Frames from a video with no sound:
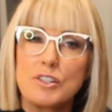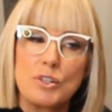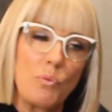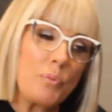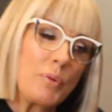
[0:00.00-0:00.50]

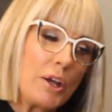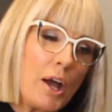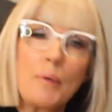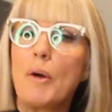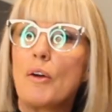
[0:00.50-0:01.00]
So when we
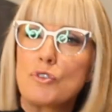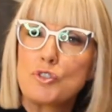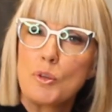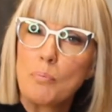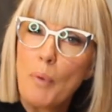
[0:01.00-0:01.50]
come over
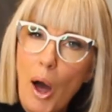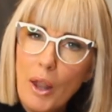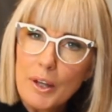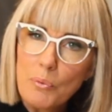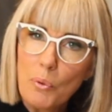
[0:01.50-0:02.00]
to the
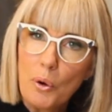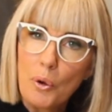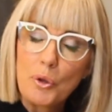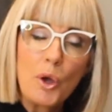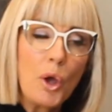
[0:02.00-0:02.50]
Bali
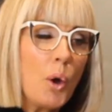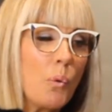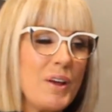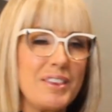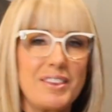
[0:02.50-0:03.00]
world,
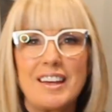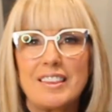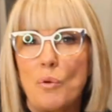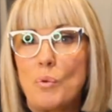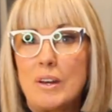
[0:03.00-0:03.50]
we think
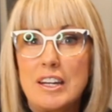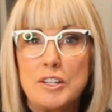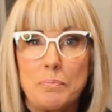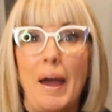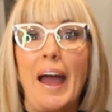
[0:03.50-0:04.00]
that we need
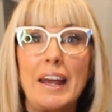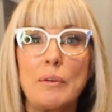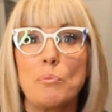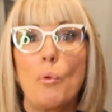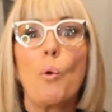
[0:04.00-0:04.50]
to
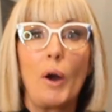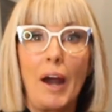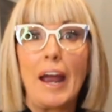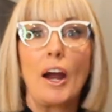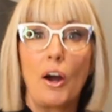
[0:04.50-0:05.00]
paint more
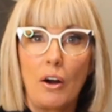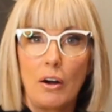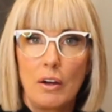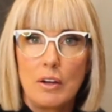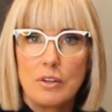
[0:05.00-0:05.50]
hair
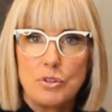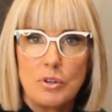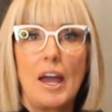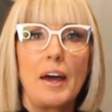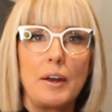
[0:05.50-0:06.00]
to
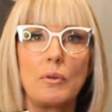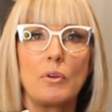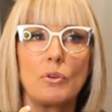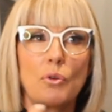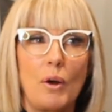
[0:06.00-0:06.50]
get
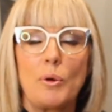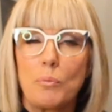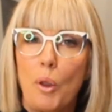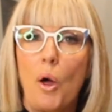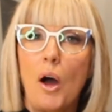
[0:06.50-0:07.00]
greater
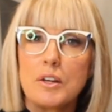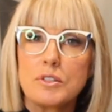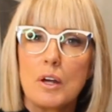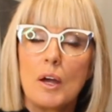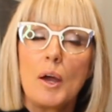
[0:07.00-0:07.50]
blonde.
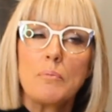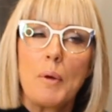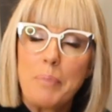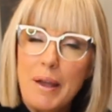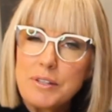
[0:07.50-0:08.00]

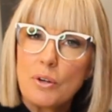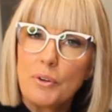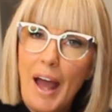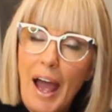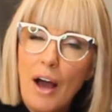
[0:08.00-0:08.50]
But based
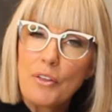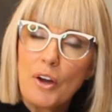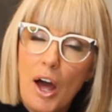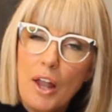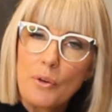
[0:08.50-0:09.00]
on how the
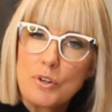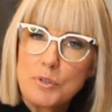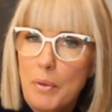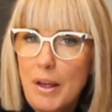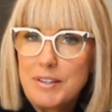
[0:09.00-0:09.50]
color is
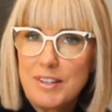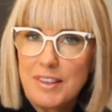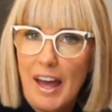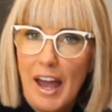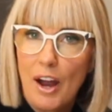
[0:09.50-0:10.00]
placed in
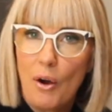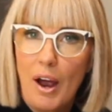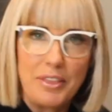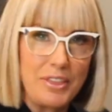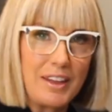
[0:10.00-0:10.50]
the hair,
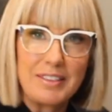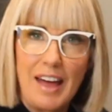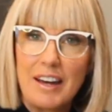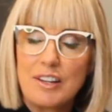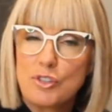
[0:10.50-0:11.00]
I think
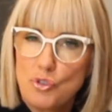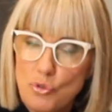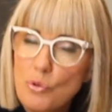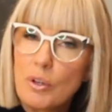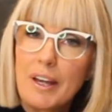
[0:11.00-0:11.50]
that is
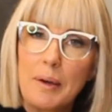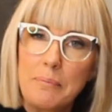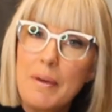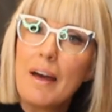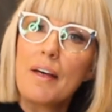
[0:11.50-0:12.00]
truly a
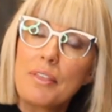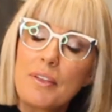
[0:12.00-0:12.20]
myth.